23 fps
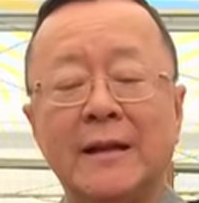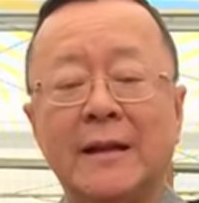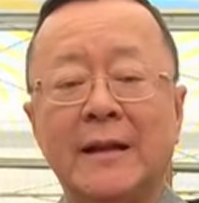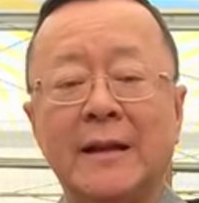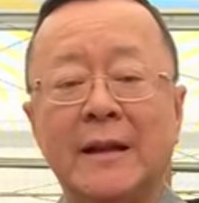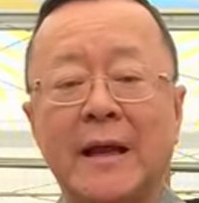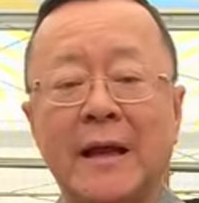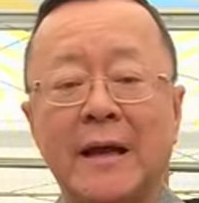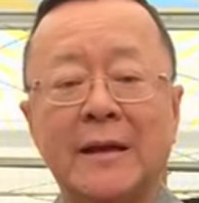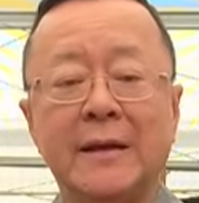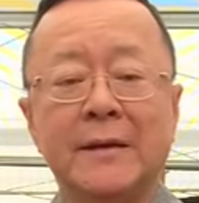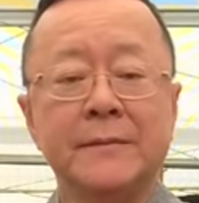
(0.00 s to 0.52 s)

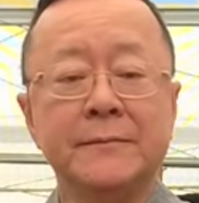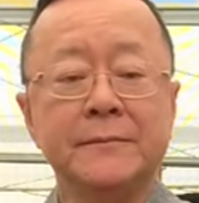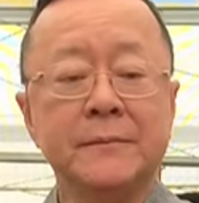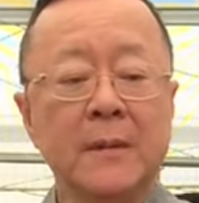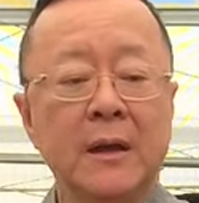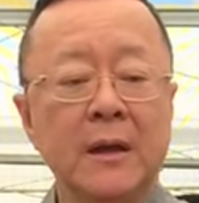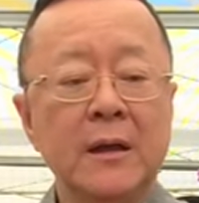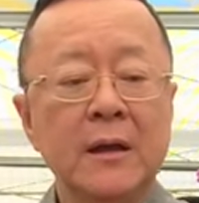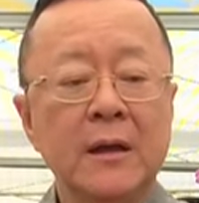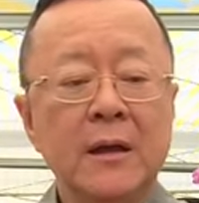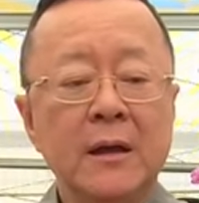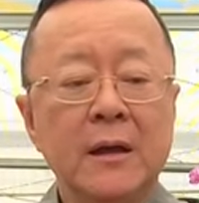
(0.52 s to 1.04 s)
light,
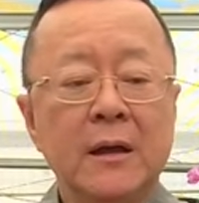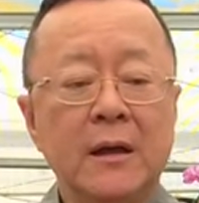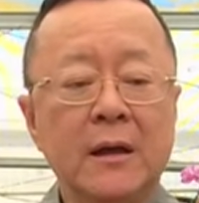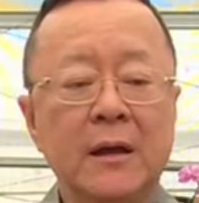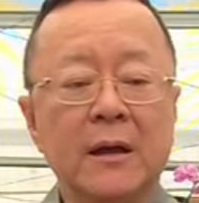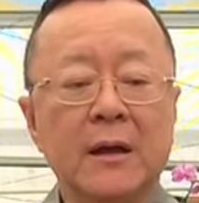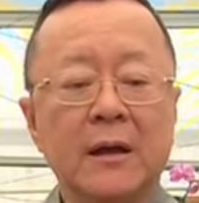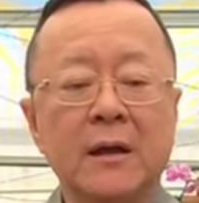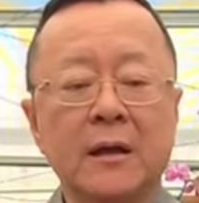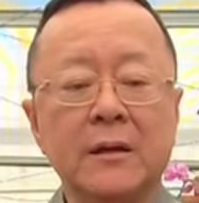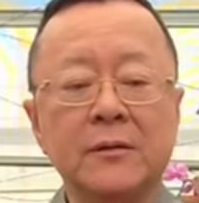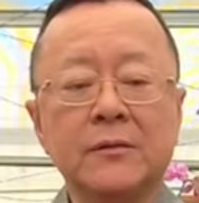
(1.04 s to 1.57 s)

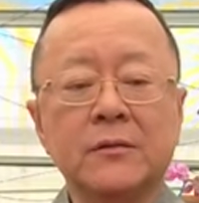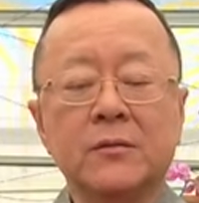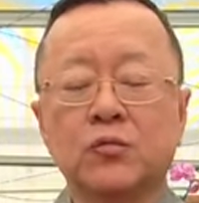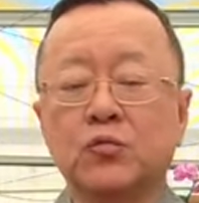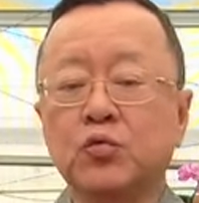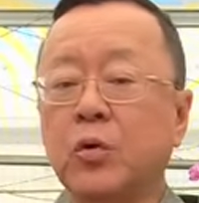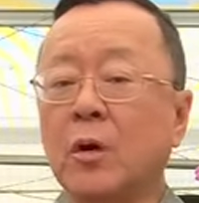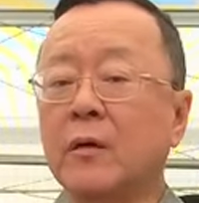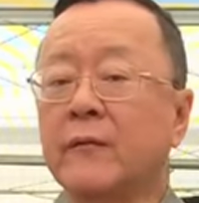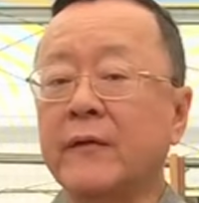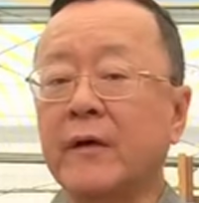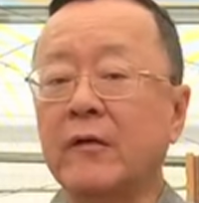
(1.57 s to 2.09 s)

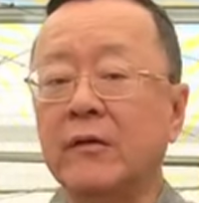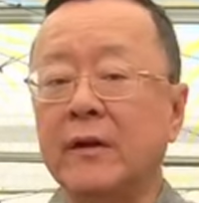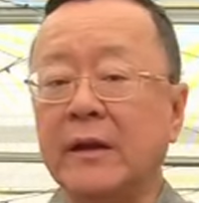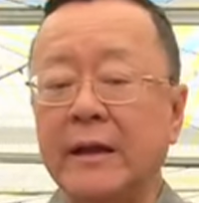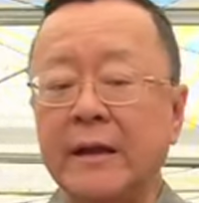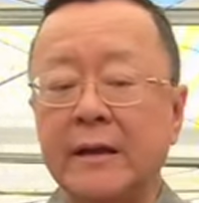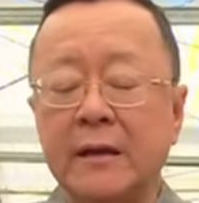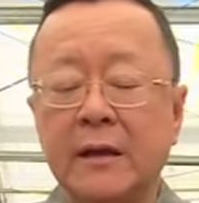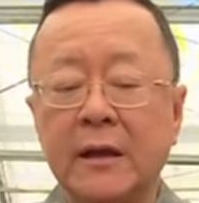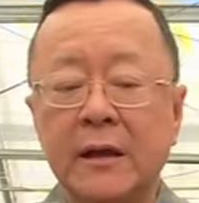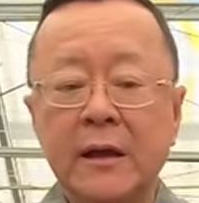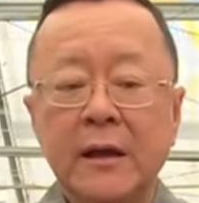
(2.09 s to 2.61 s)
12-hour
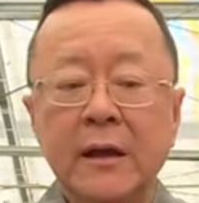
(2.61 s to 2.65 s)
length.